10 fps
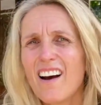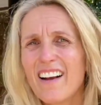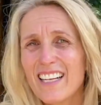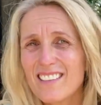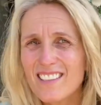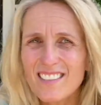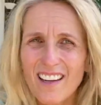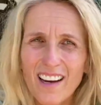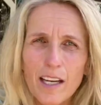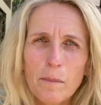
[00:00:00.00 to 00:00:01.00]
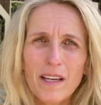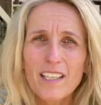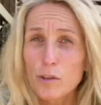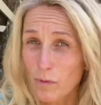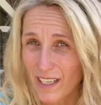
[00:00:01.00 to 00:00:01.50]
In this time, it
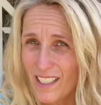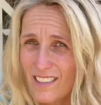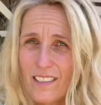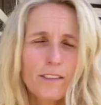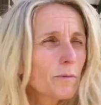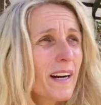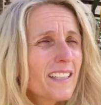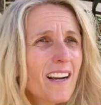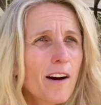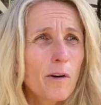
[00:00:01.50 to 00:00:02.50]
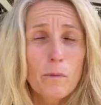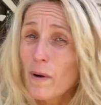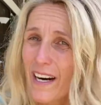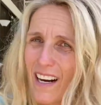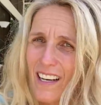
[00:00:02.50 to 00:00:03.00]
is rainy season right now
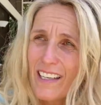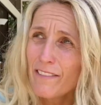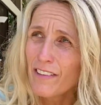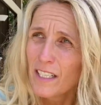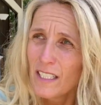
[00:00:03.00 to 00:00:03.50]
where I live.